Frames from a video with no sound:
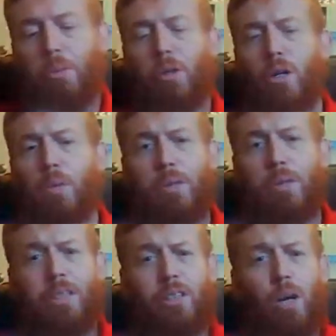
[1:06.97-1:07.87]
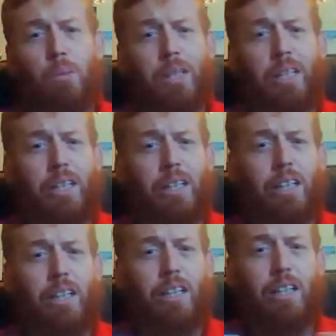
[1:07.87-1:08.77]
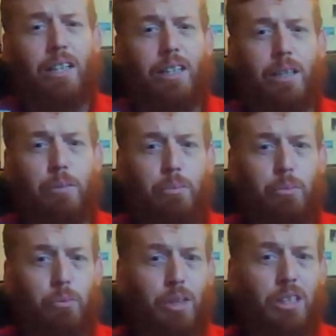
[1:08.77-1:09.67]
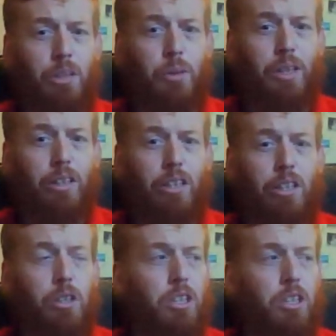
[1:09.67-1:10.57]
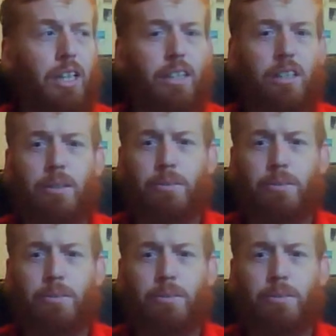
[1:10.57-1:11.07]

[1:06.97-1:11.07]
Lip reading: Blue Ribbon normally, when you go to like a